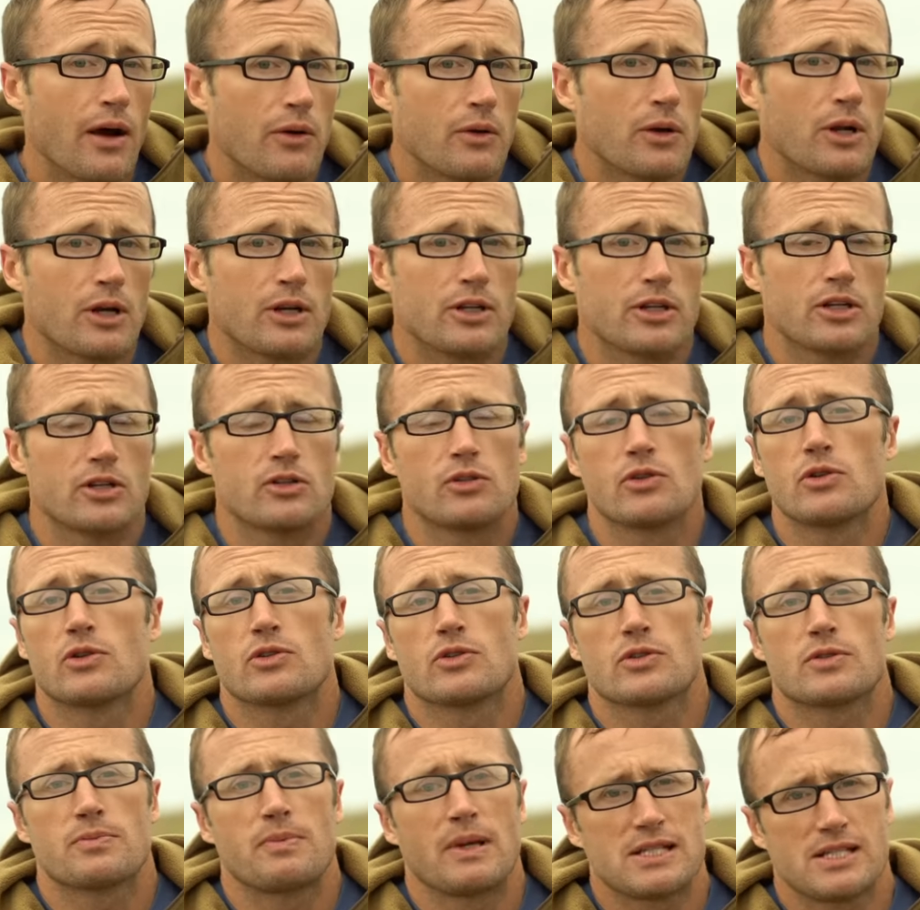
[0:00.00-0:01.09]
I would argue
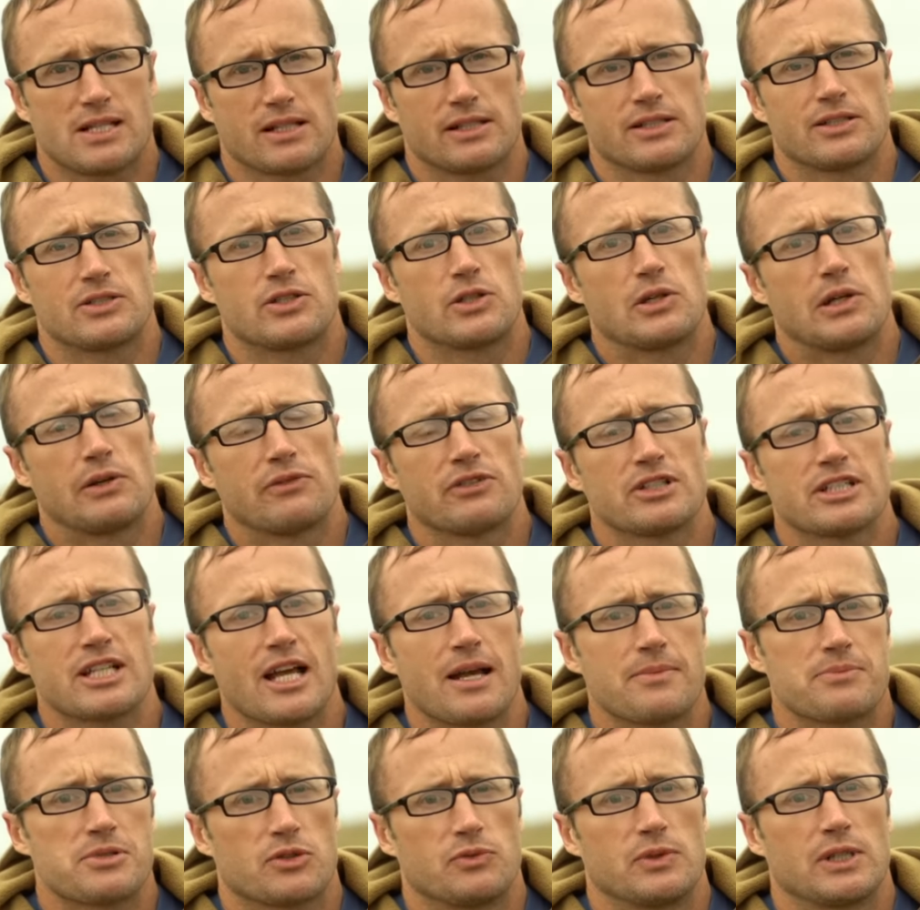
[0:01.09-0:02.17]
there's basically two different
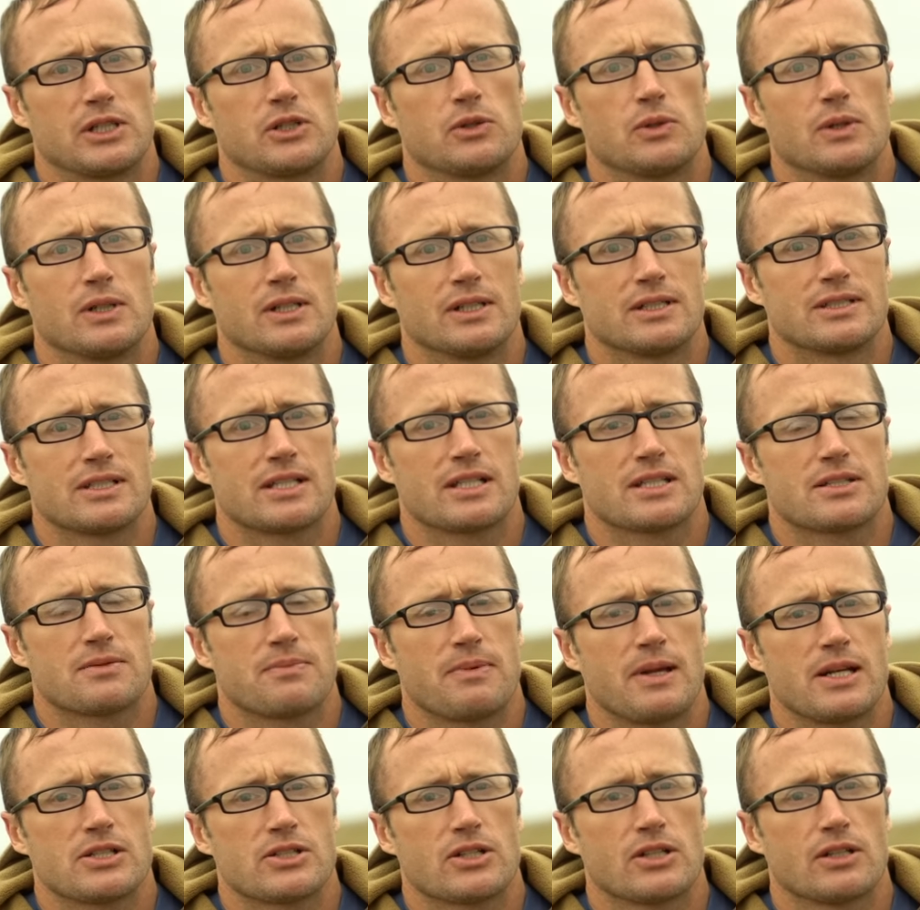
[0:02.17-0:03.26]
types of recoil
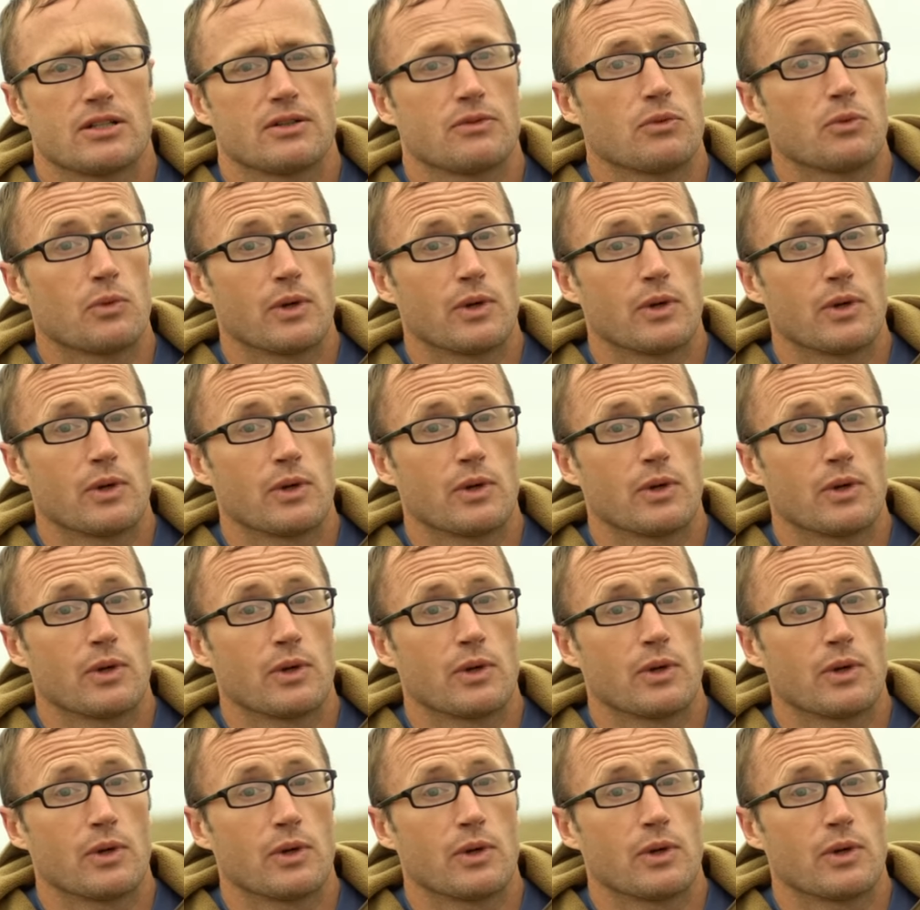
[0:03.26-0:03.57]
anticipation.